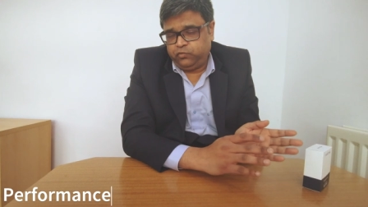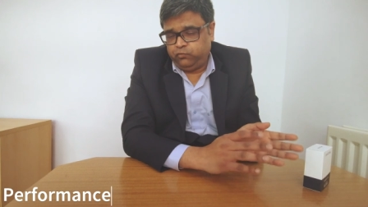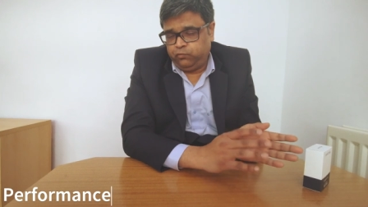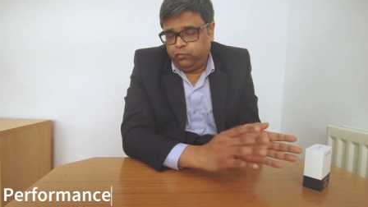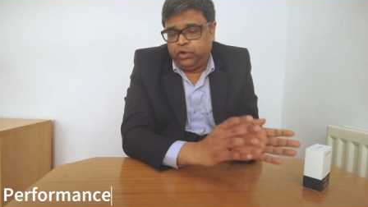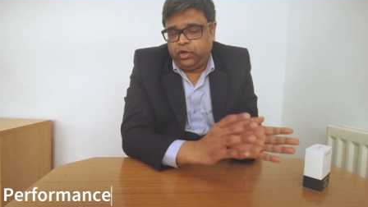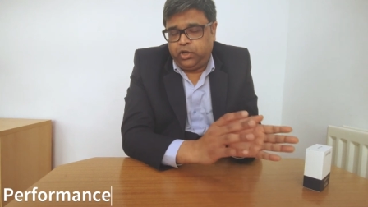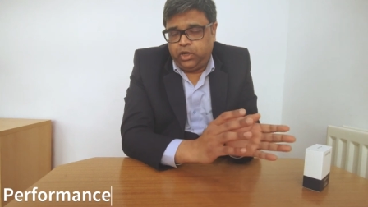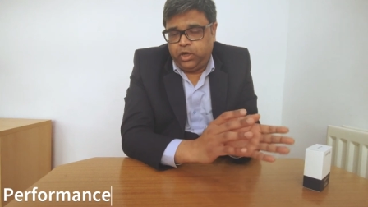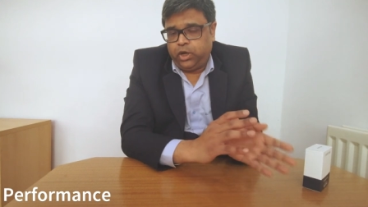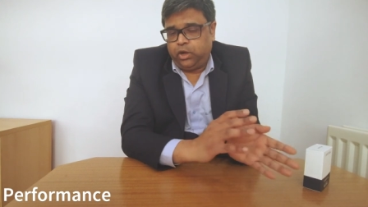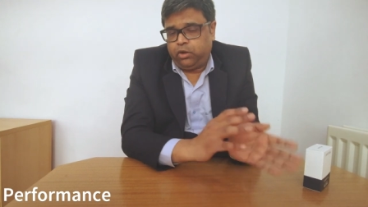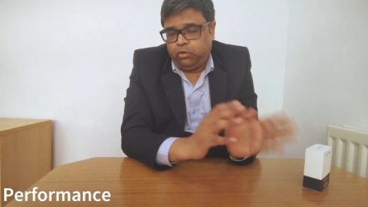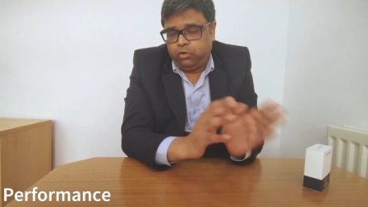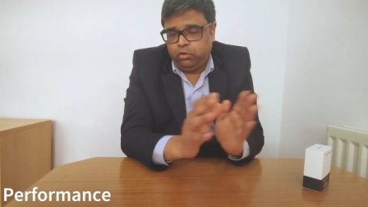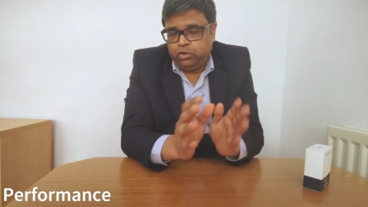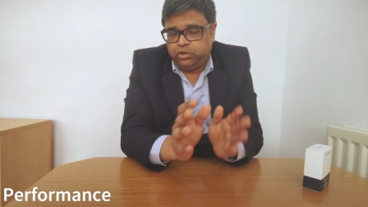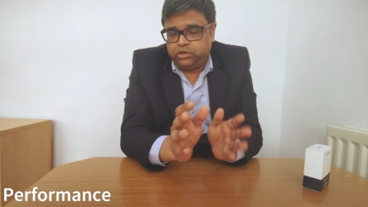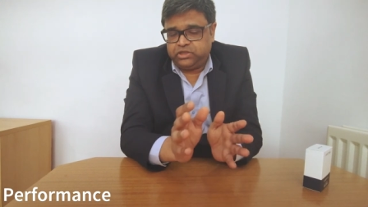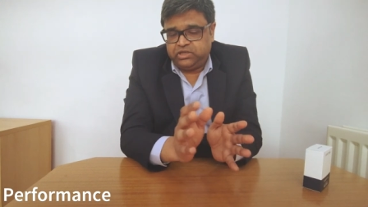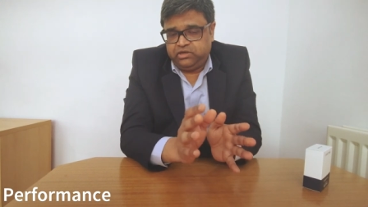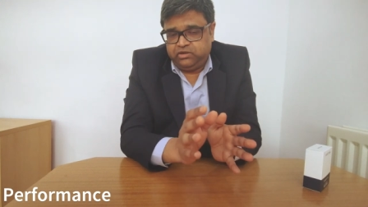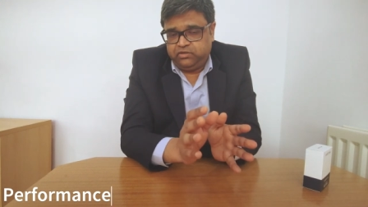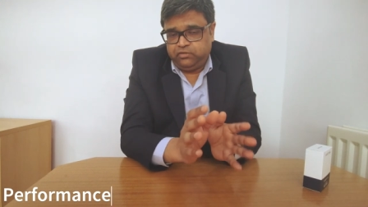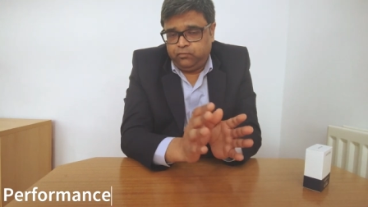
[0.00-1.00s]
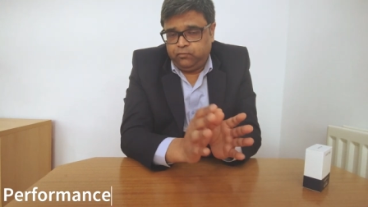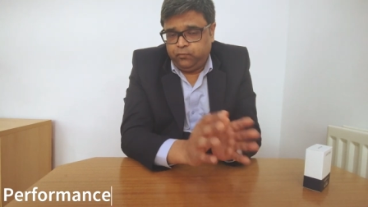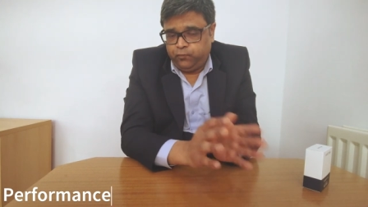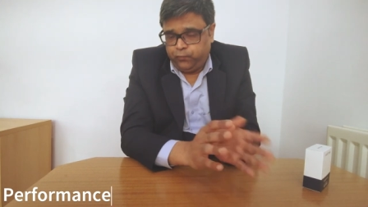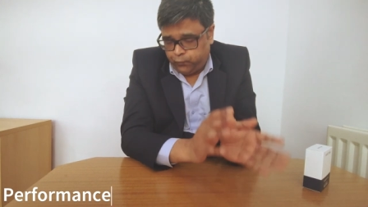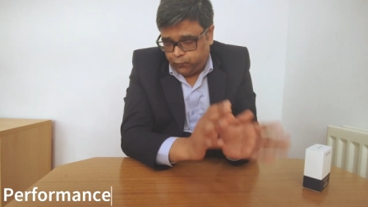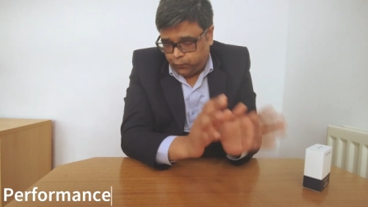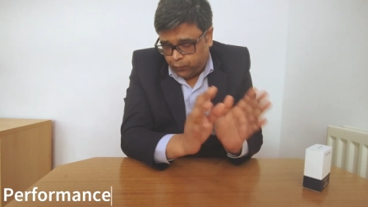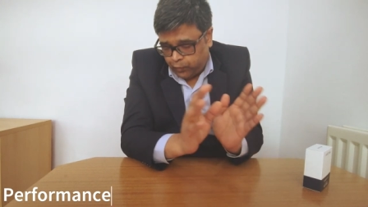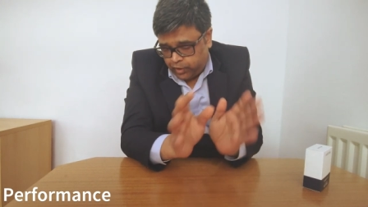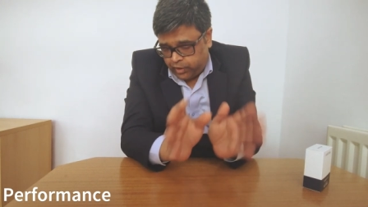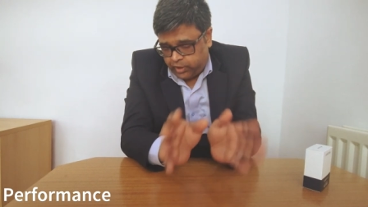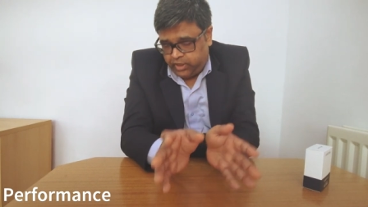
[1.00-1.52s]
what Lacoste
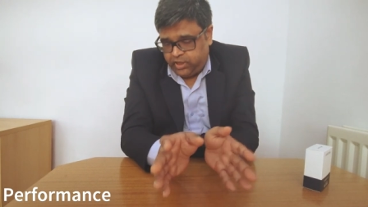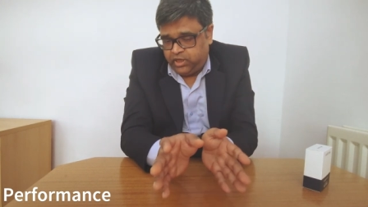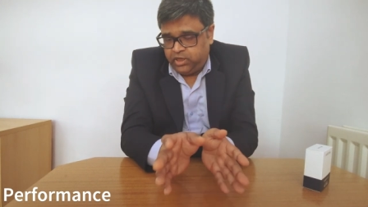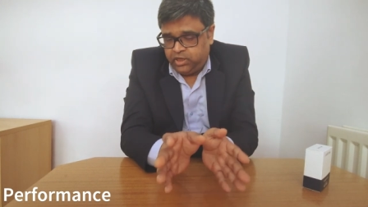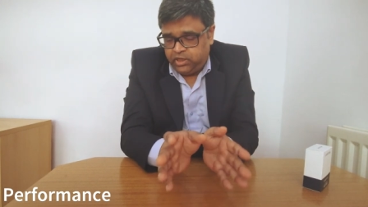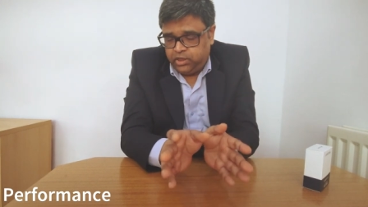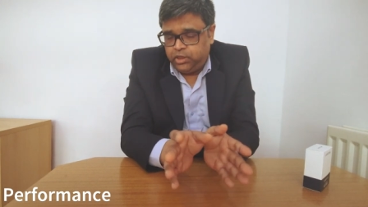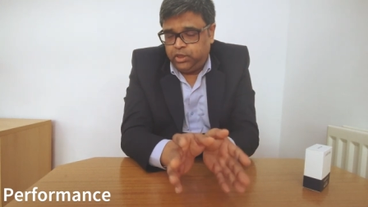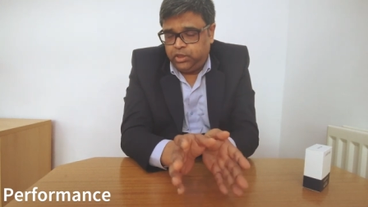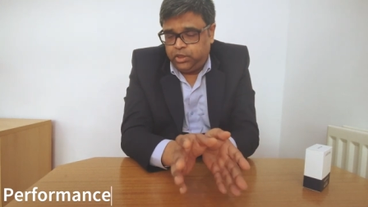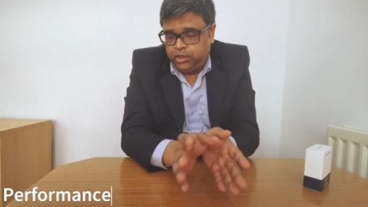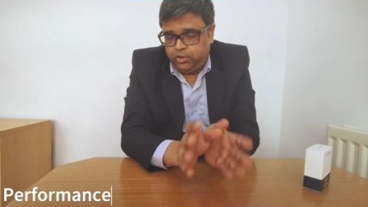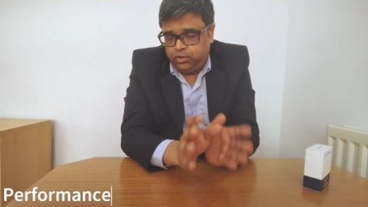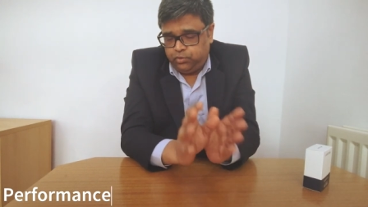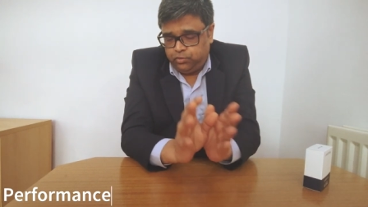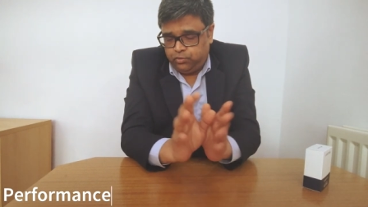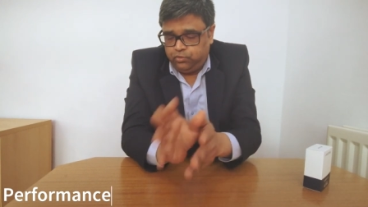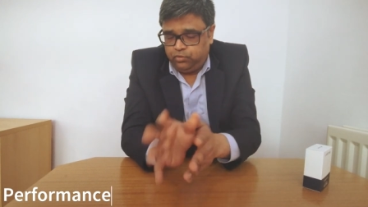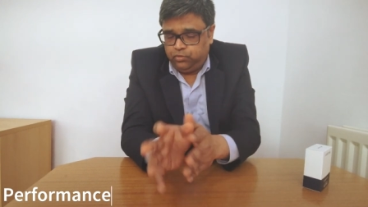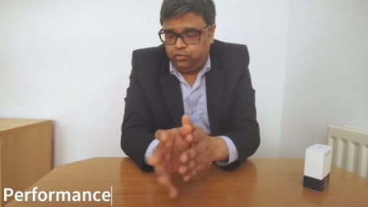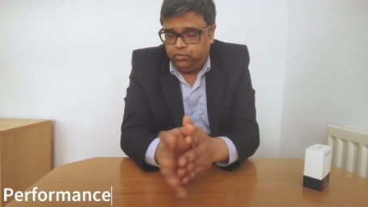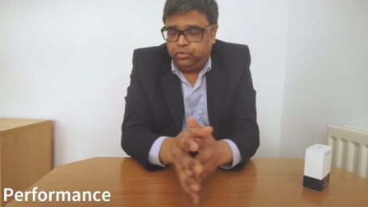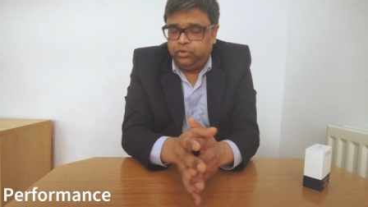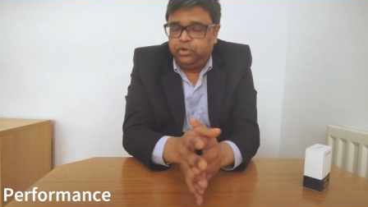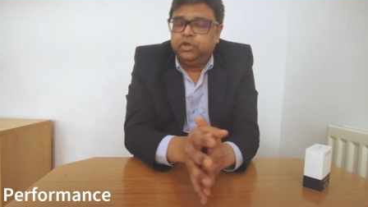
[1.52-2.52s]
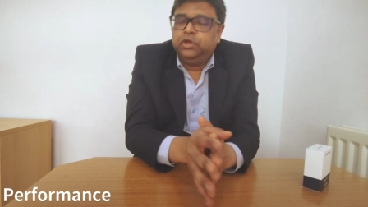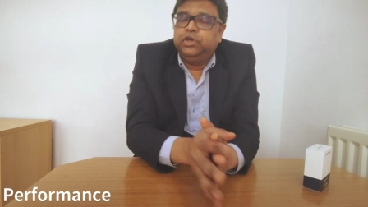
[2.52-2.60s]
wanted to do